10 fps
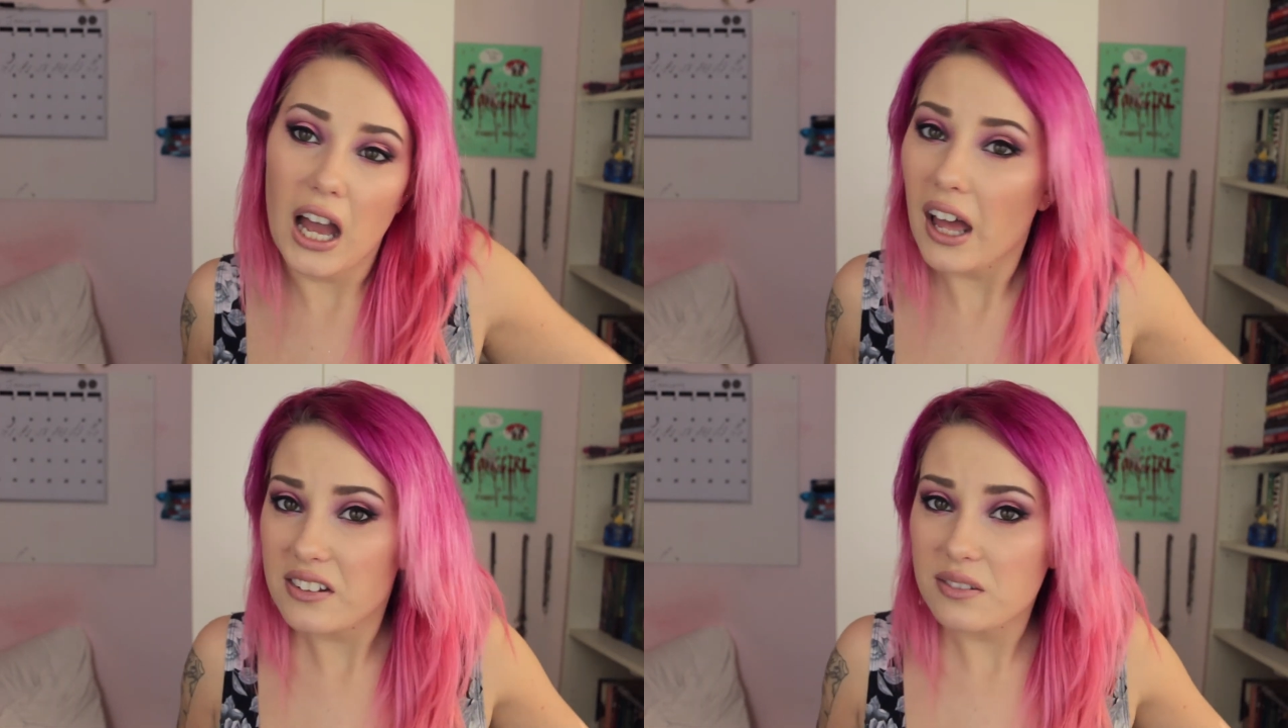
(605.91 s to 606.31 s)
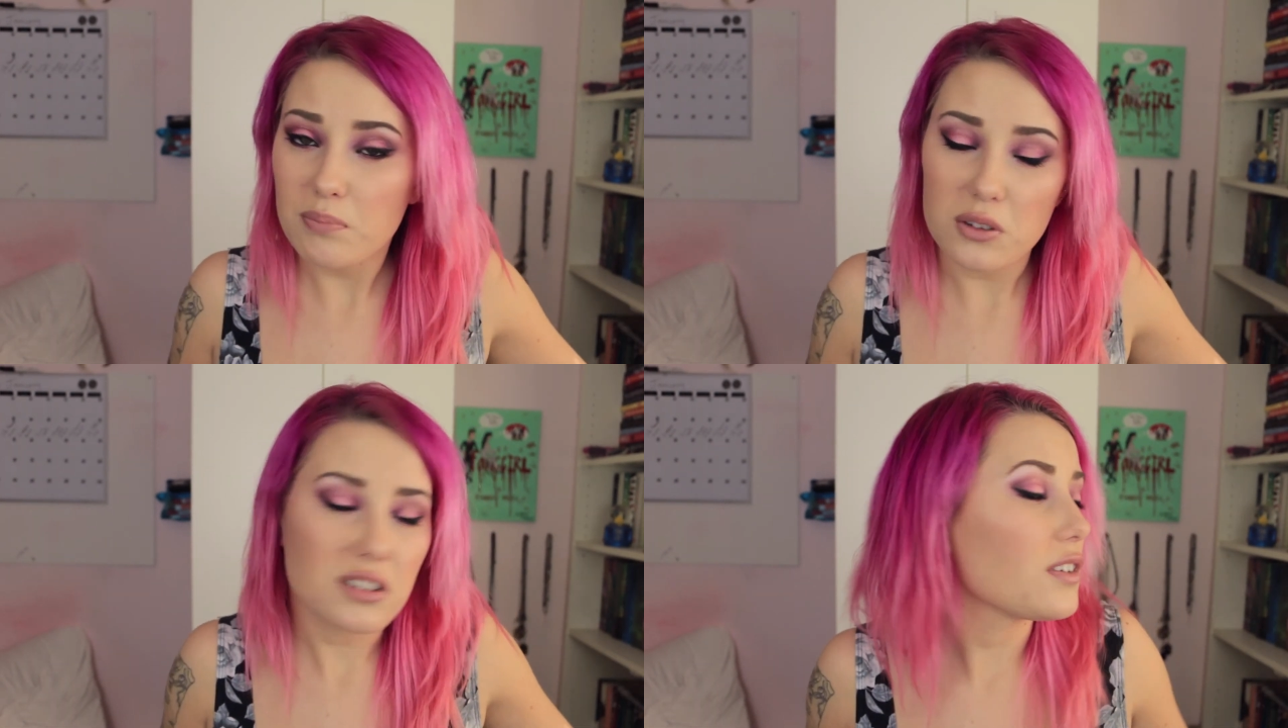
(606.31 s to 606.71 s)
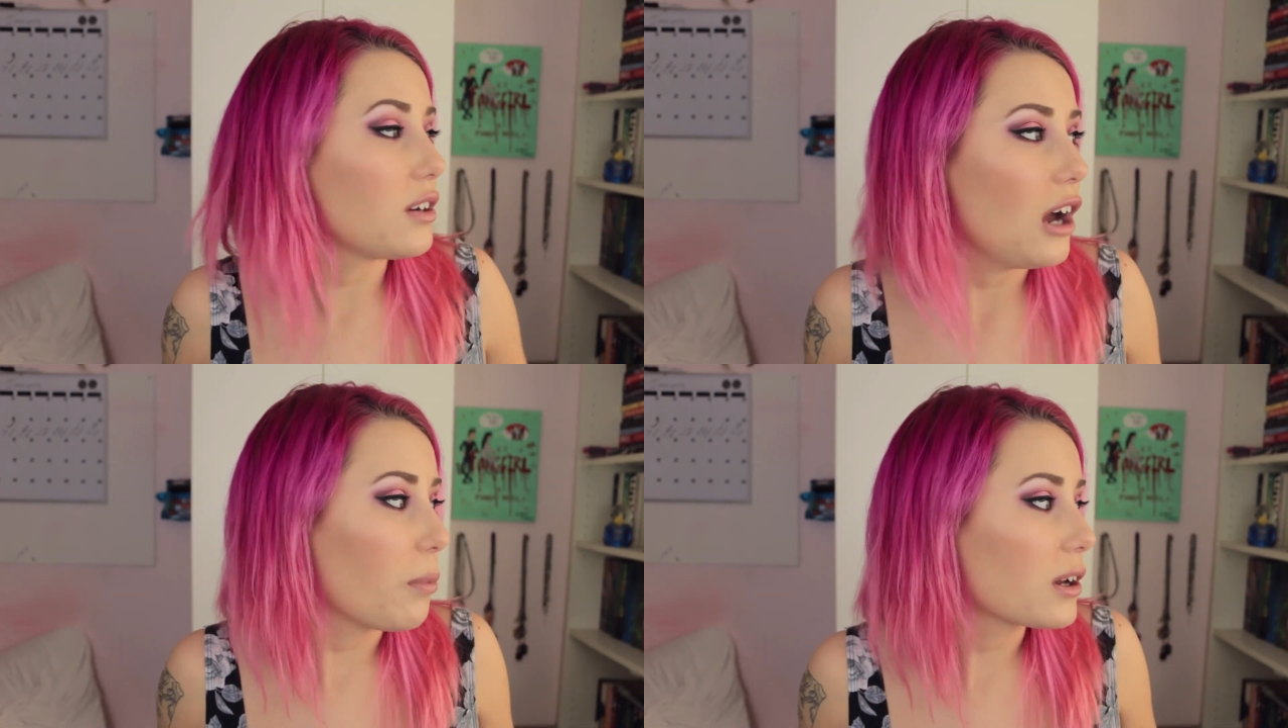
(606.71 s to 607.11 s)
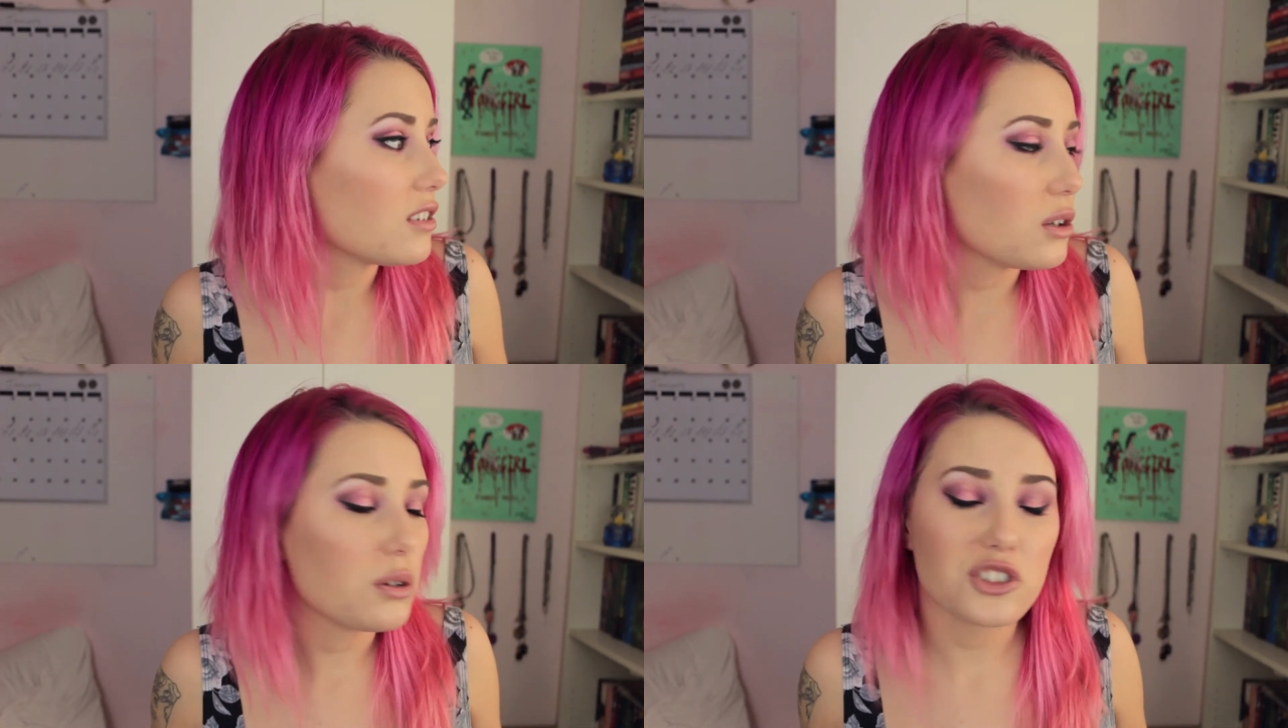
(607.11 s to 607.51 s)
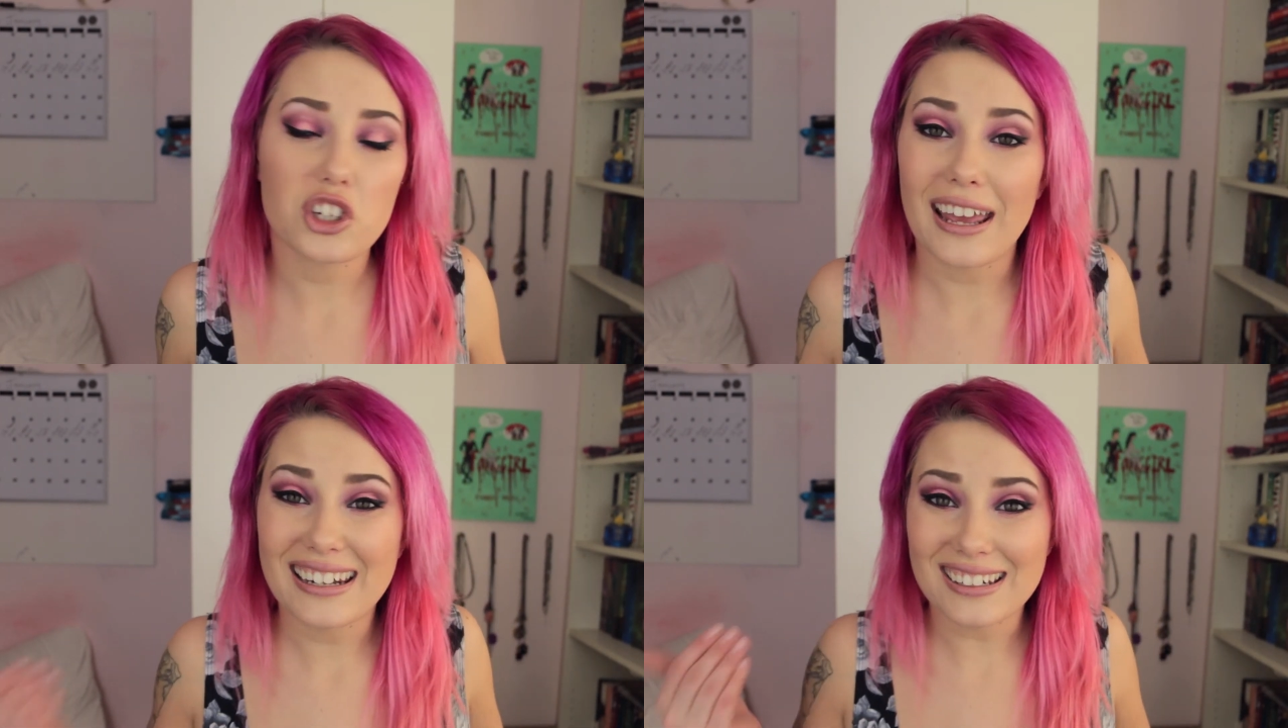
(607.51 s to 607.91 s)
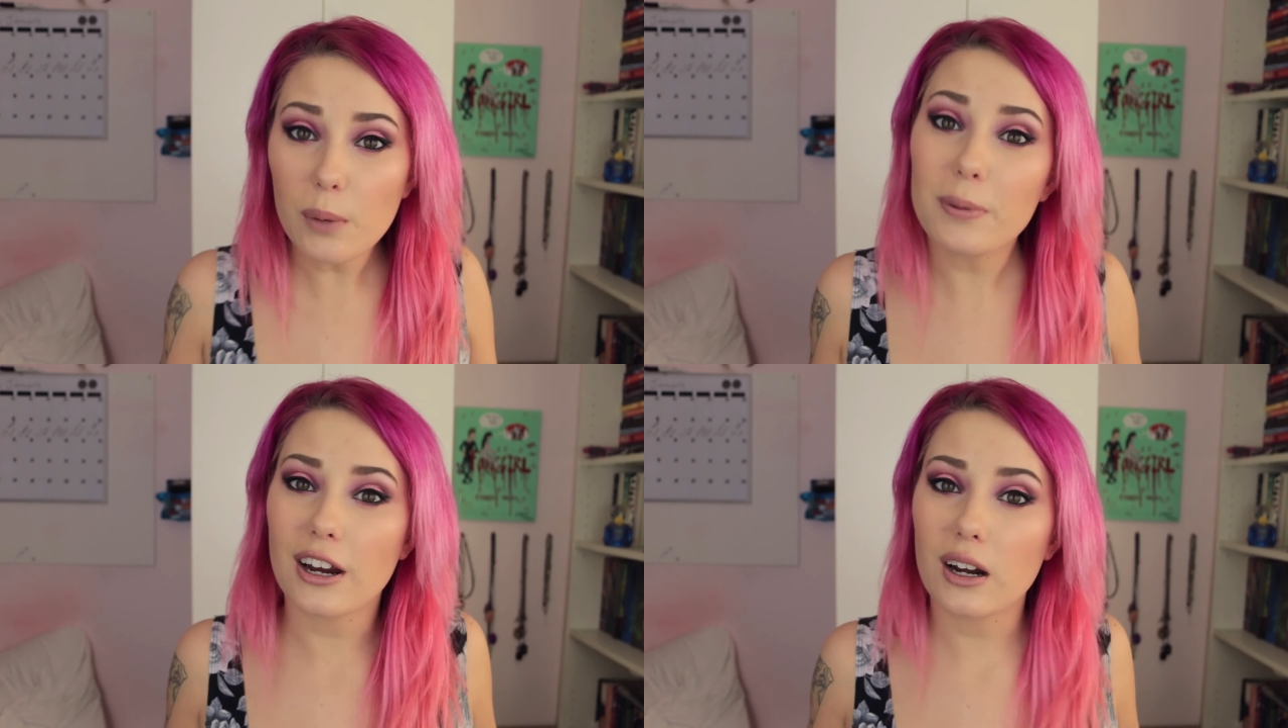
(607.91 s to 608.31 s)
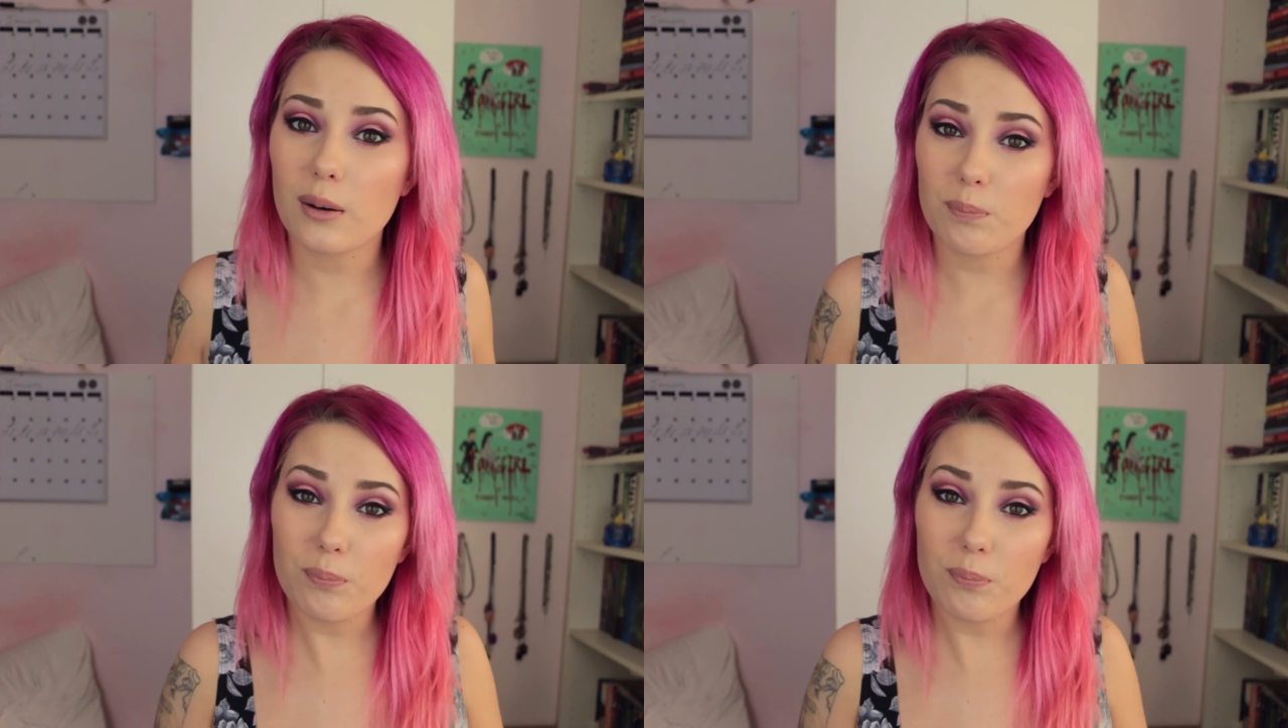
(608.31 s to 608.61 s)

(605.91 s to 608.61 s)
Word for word: as most of you know, because you usually ended up here